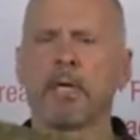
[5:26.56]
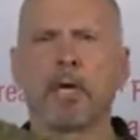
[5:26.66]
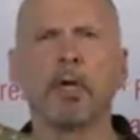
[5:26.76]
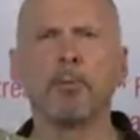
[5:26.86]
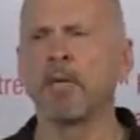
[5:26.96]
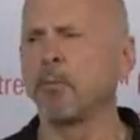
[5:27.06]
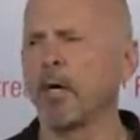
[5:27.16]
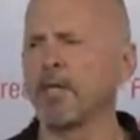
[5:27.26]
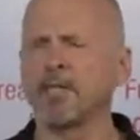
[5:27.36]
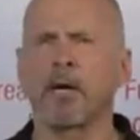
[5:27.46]
aluminum
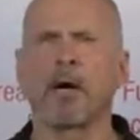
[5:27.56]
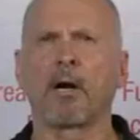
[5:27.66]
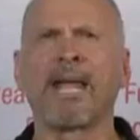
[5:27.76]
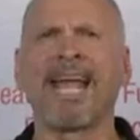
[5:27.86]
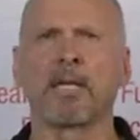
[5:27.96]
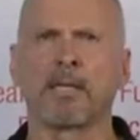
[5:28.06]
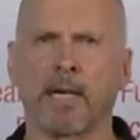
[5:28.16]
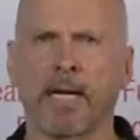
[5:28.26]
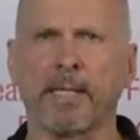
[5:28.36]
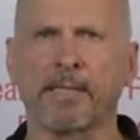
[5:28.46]
ones are
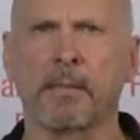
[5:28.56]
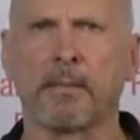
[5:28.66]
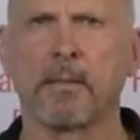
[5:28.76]
anodized.